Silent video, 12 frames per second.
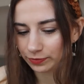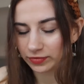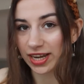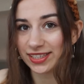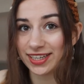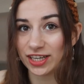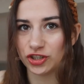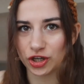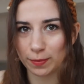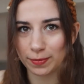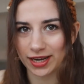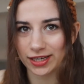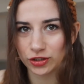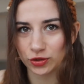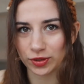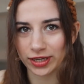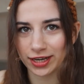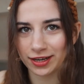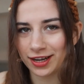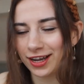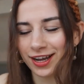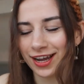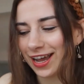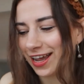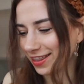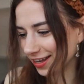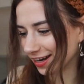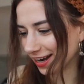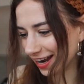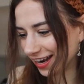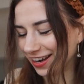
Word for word: I said jump into it. And then I